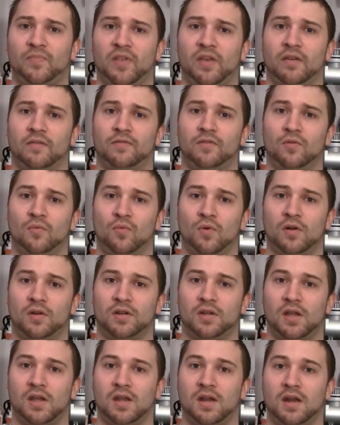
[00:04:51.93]
If you
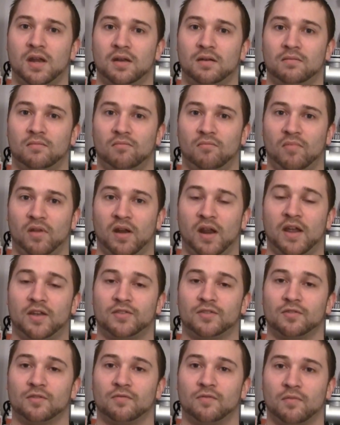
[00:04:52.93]
want an
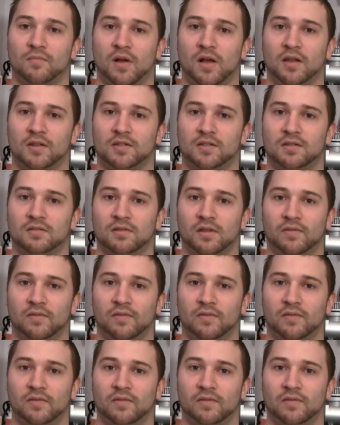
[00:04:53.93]
answer from Austin,